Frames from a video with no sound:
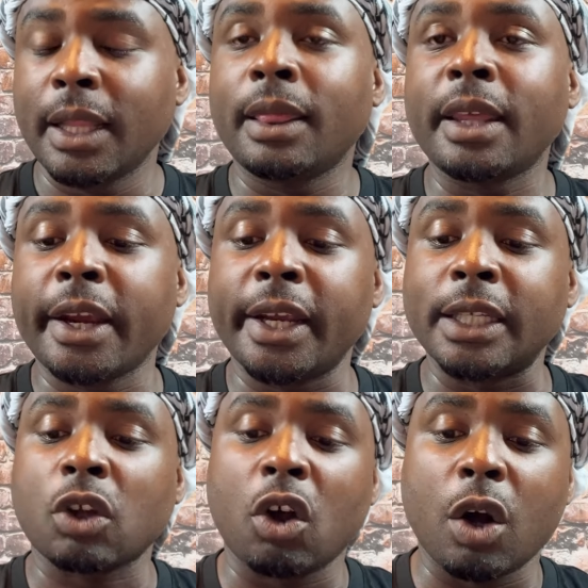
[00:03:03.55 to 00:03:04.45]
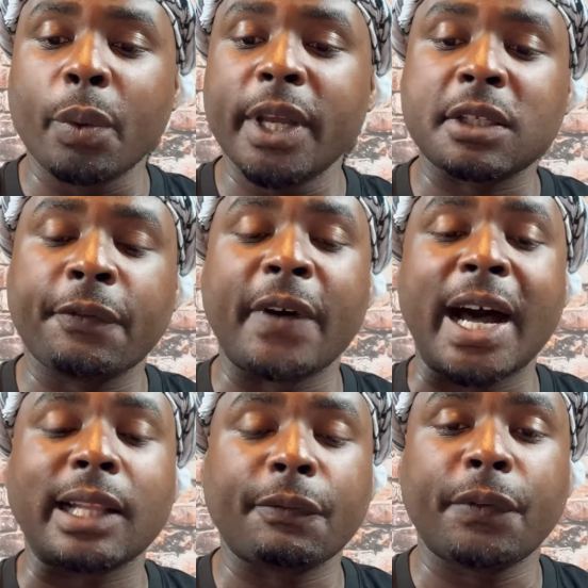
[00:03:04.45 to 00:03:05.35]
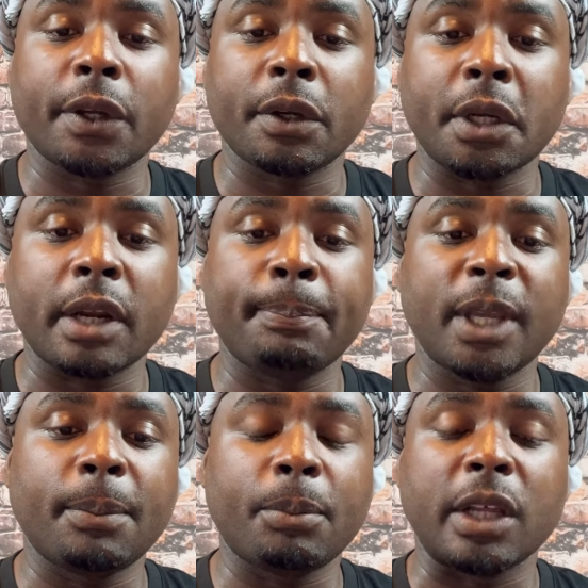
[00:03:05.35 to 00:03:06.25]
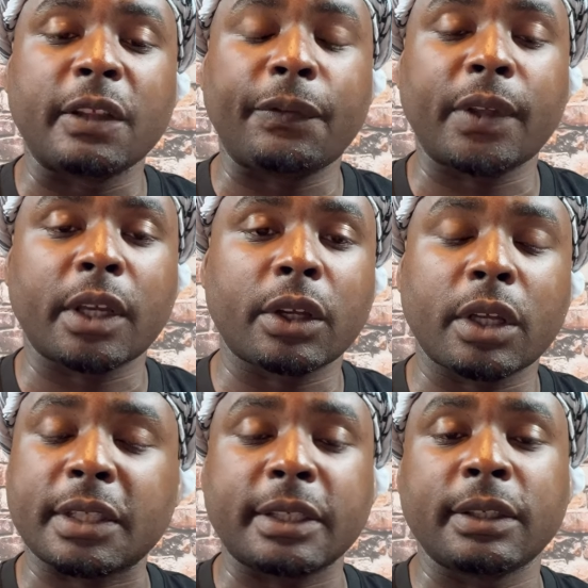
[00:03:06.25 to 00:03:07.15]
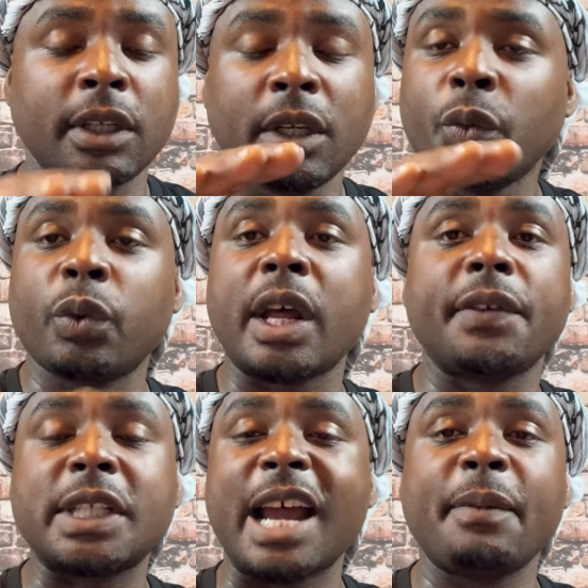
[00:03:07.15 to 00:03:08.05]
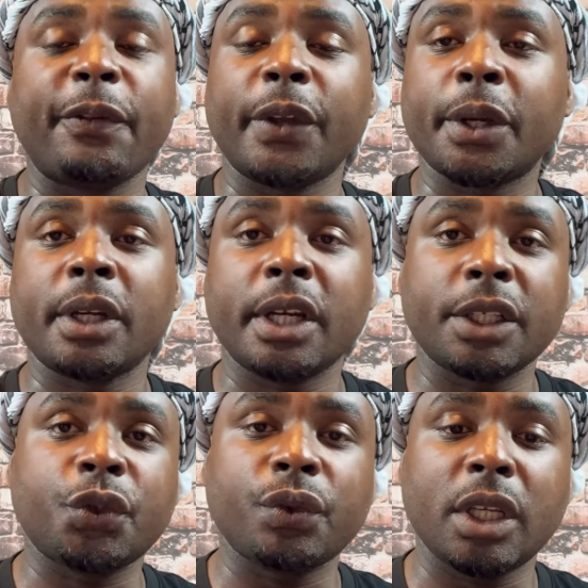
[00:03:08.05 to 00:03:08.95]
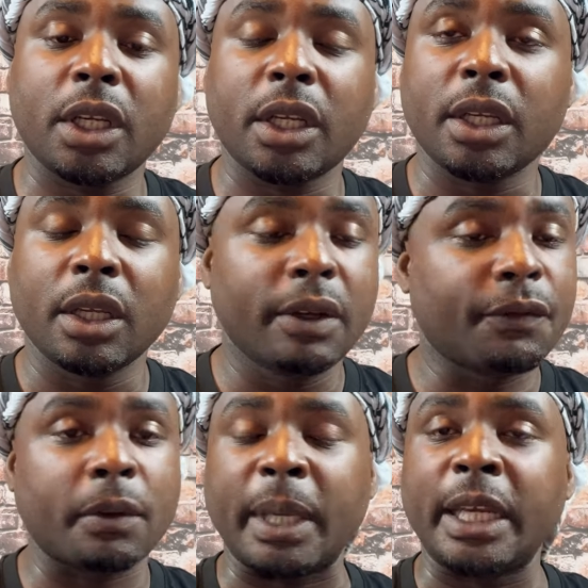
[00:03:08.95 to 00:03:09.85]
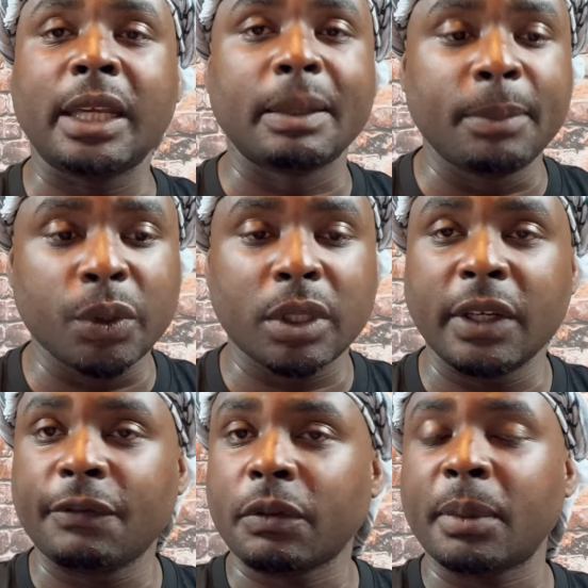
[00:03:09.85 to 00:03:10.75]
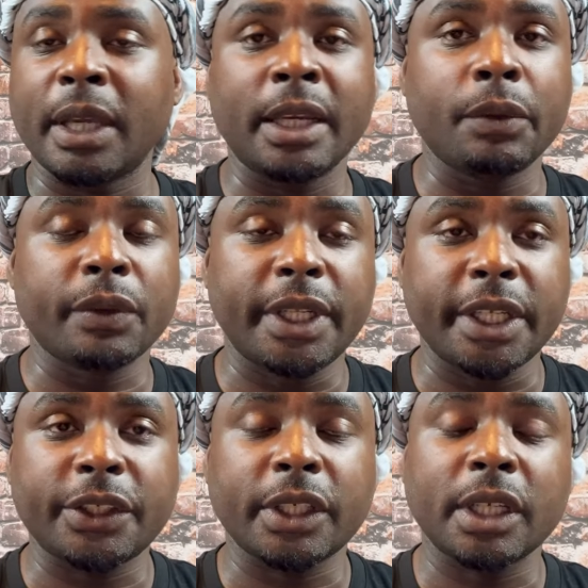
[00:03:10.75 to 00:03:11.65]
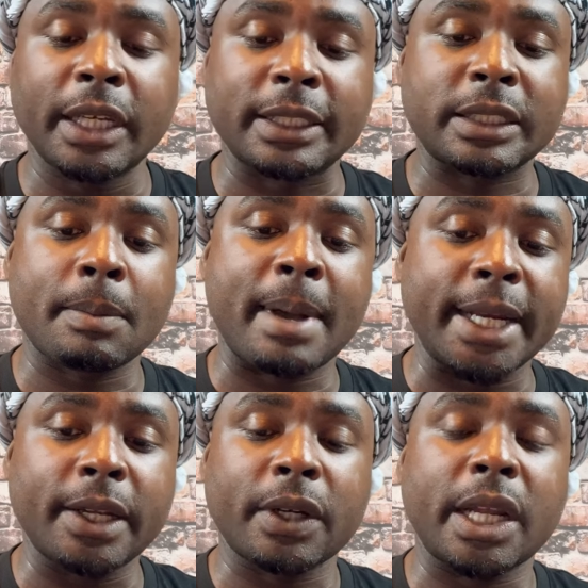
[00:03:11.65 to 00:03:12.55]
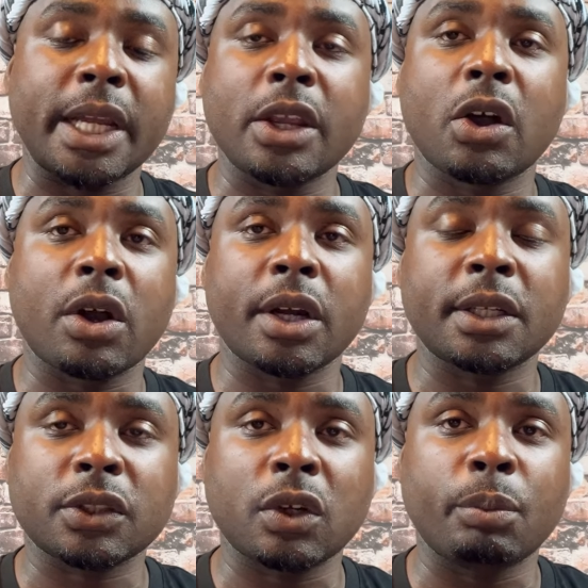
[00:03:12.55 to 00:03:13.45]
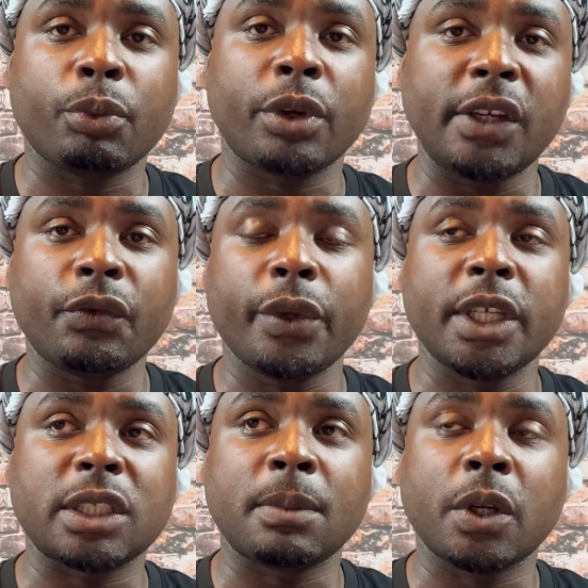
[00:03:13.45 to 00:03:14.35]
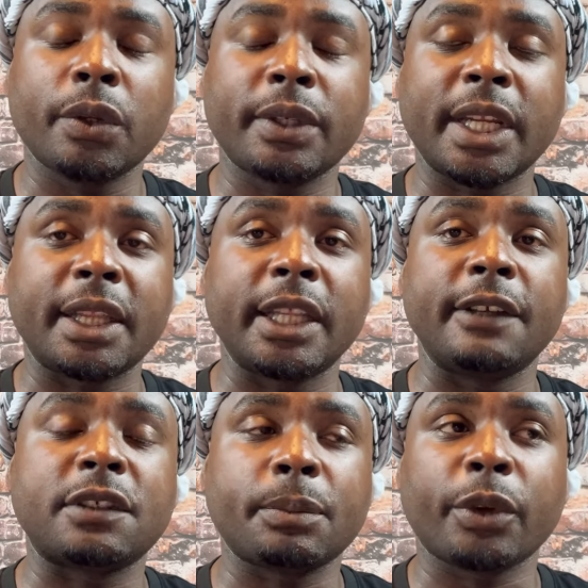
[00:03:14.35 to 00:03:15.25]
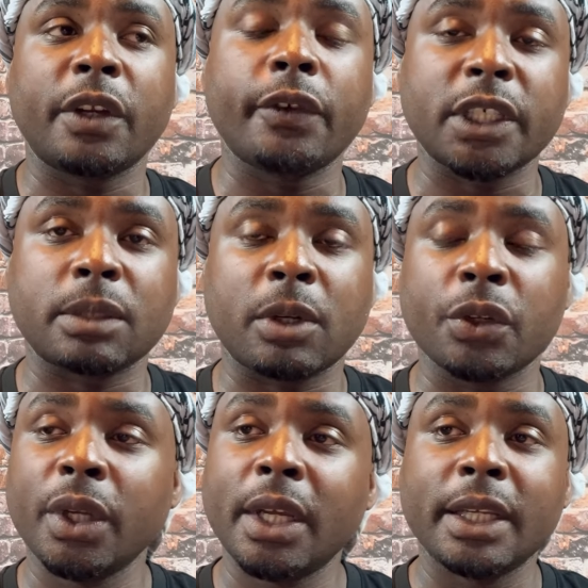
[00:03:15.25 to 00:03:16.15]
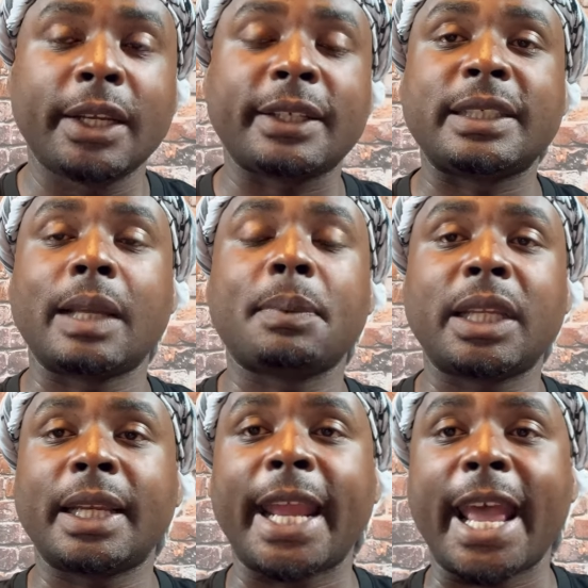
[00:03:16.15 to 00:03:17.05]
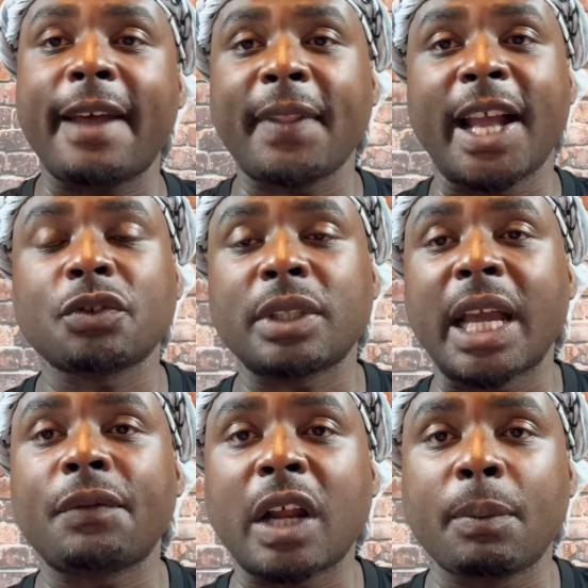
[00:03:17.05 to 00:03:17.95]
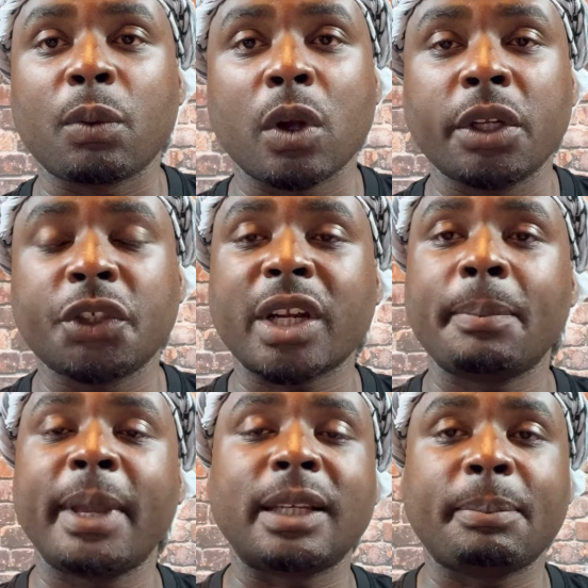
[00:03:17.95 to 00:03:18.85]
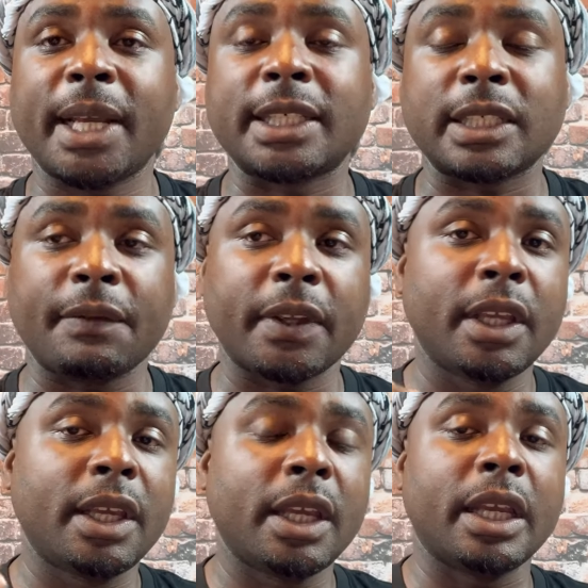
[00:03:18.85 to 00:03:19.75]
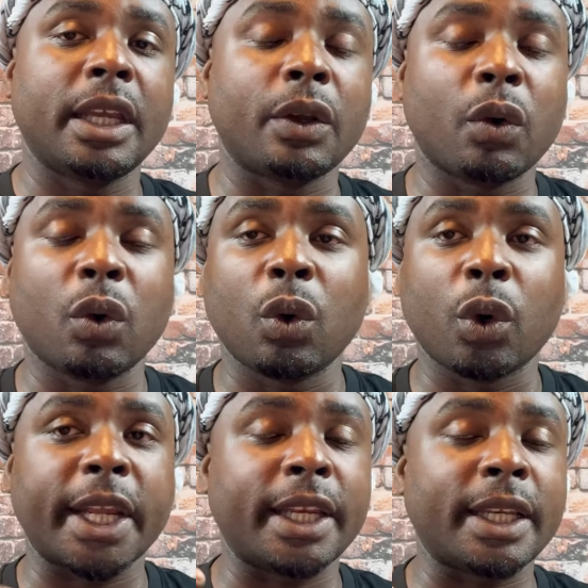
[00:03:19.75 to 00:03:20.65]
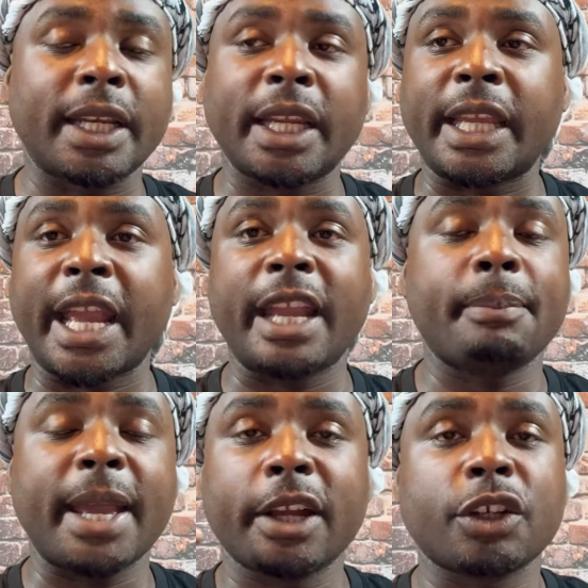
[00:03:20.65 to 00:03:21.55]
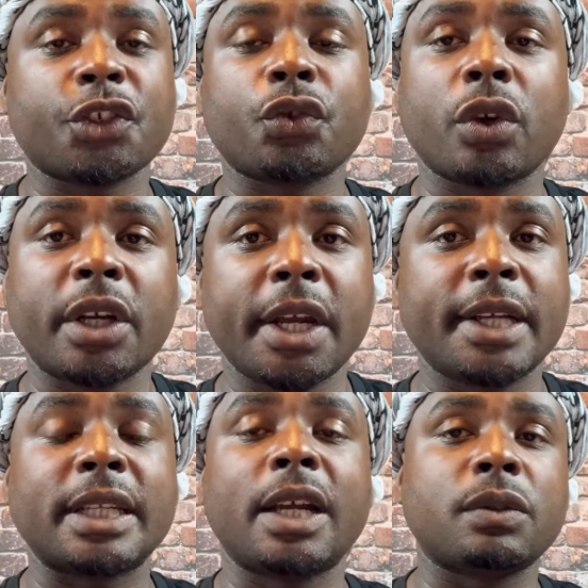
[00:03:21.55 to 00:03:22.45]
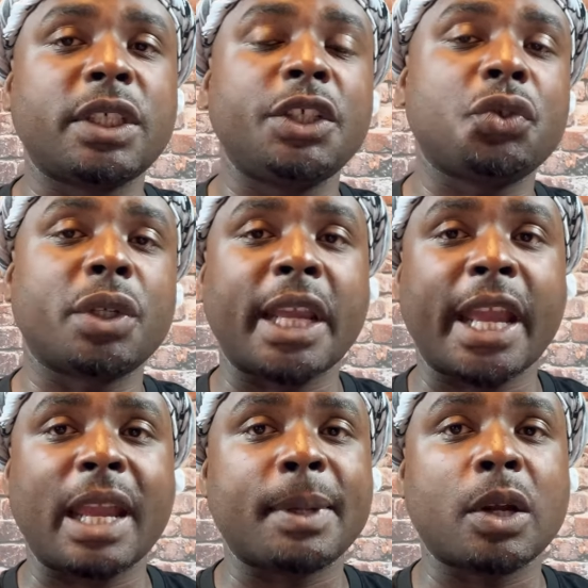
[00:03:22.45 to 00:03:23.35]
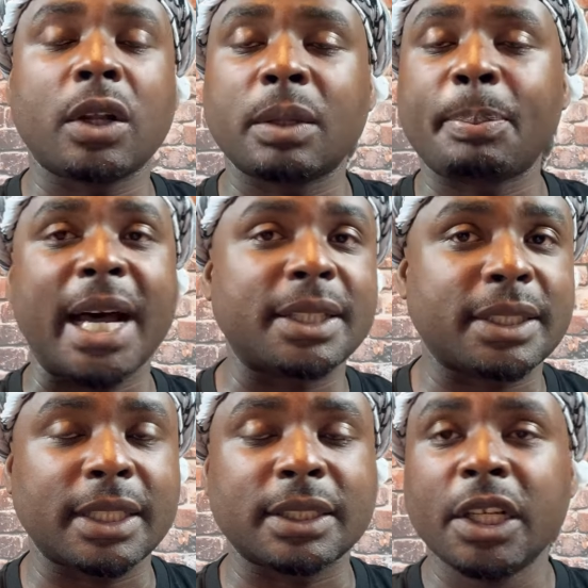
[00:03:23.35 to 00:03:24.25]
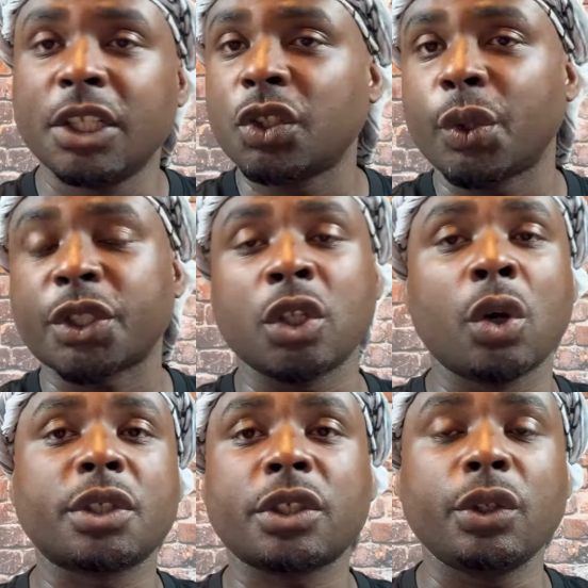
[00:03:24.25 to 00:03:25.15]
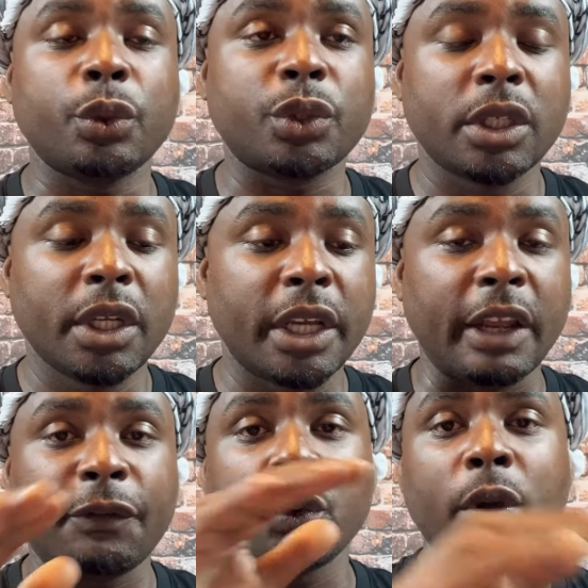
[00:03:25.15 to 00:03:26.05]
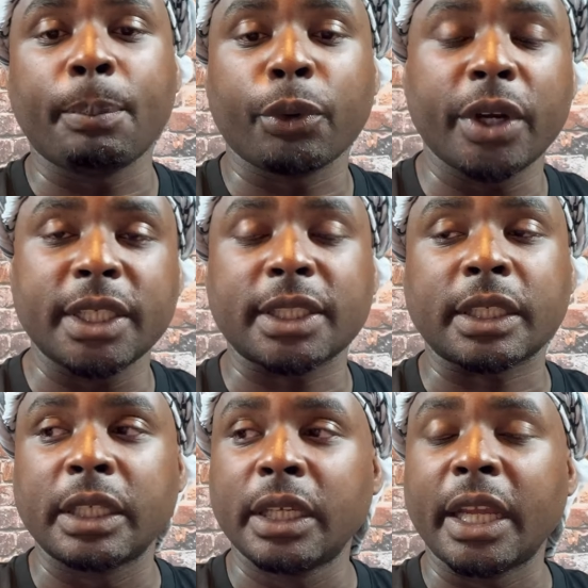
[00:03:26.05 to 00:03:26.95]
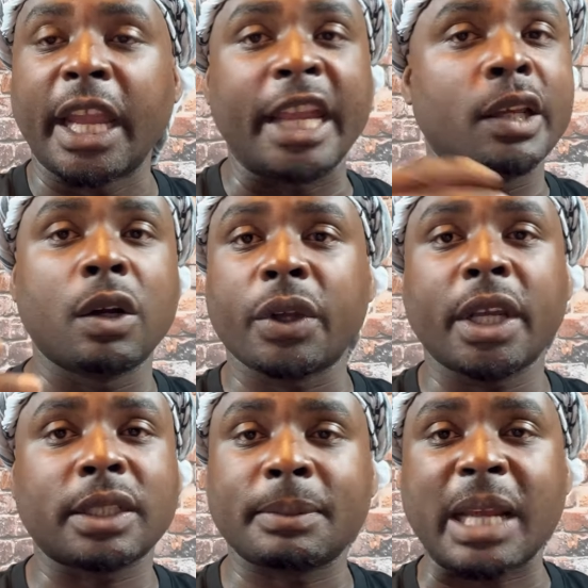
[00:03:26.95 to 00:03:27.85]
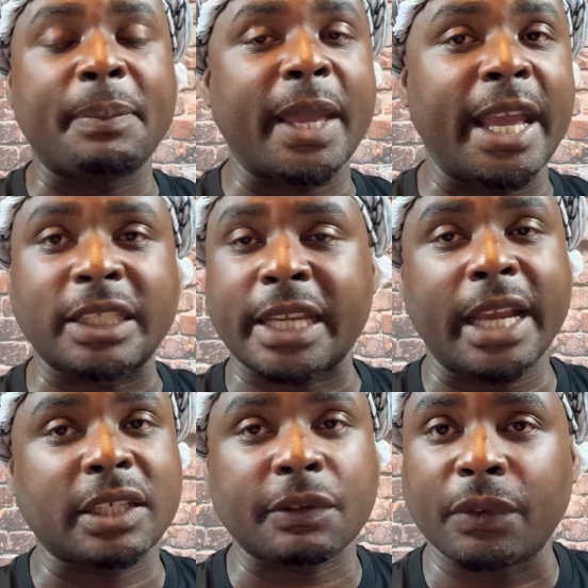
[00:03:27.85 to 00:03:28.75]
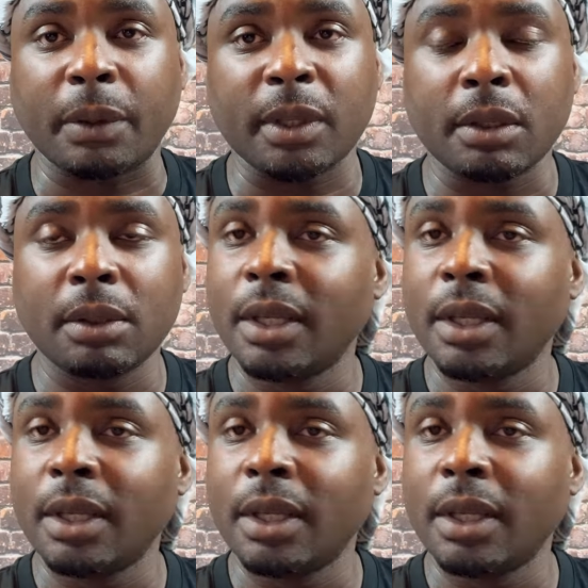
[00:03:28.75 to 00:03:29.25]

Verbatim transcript: There is always a father figure in there, a big brother figure, whatever type of figure in there that you need from any community, from any religion. It's somebody on that yard that's going to breathe wisdom on you, that lives to breathe wisdom on you, that accepted that they have natural life without parole and trying to make the best of it and, or, or they, they the gangbanger extraordinaires and they're going to teach you the game and all the politics. So it's no excuse if you in prison and you don't get some type of education from it.